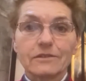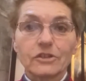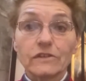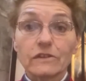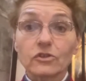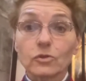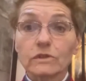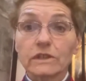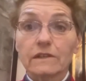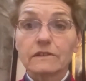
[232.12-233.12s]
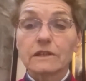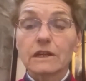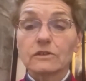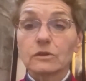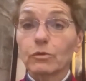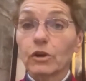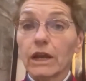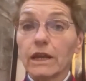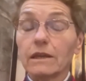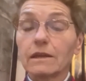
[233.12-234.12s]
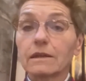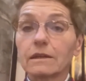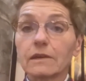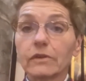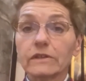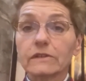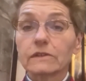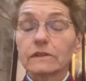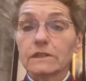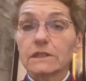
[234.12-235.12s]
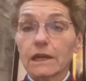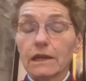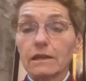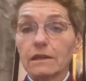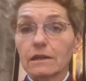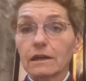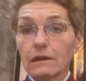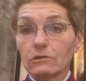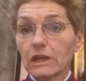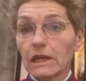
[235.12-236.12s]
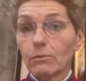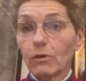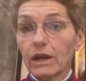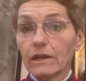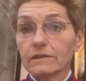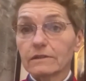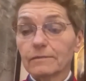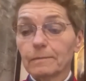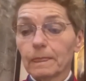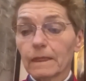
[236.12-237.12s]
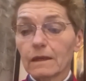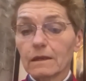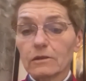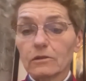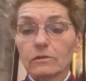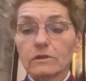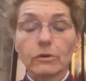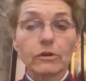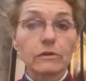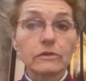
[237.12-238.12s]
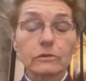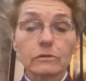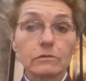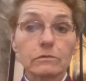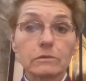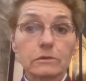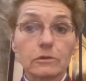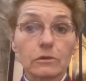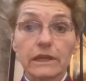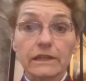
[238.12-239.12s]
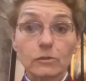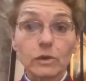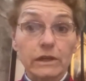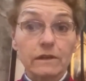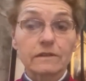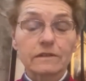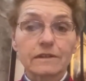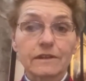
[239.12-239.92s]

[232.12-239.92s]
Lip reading: Jesus taught us to pray, give us this day our daily bread, not tomorrow's or not next week's.